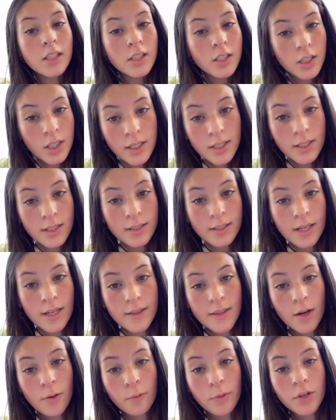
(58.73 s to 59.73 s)
Jesus
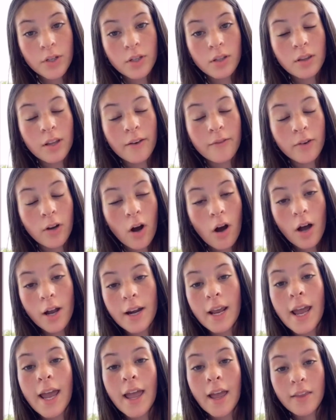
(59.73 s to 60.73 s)
said that we should love
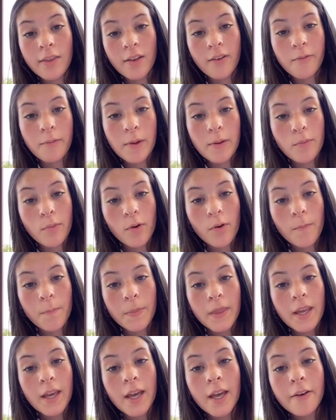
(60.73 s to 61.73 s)
God and love people.
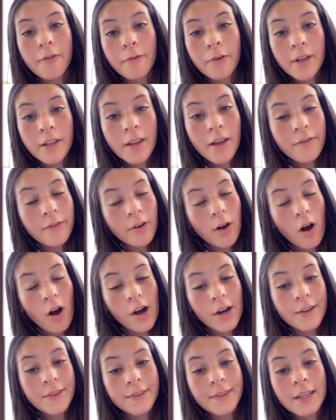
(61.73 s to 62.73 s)
If we love
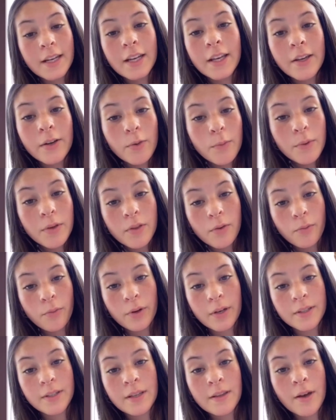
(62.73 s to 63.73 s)
God, then He'll be the
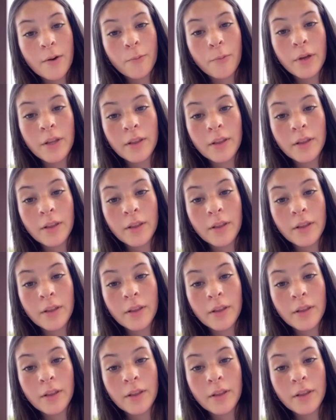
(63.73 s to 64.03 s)
reason that we